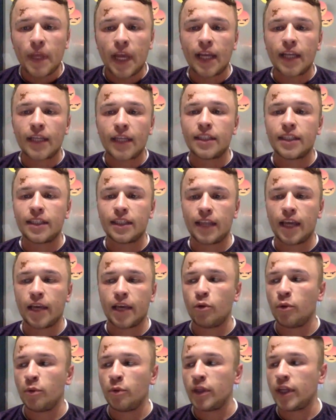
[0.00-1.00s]
And like,
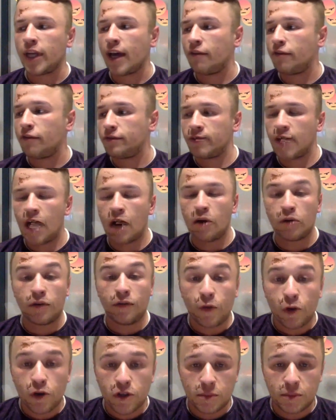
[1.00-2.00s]
we will have our
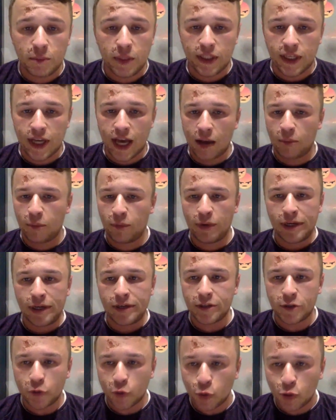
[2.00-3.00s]
first meetup very
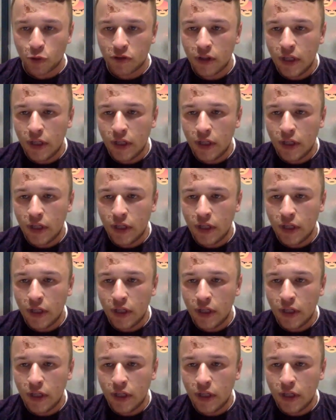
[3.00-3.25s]
soon.